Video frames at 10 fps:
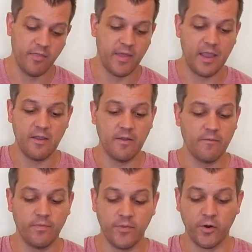
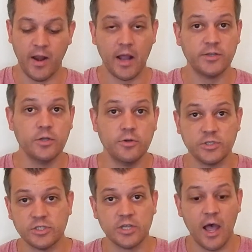They're not too
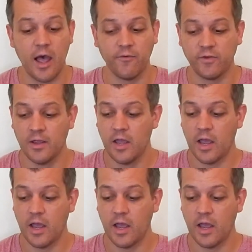soft.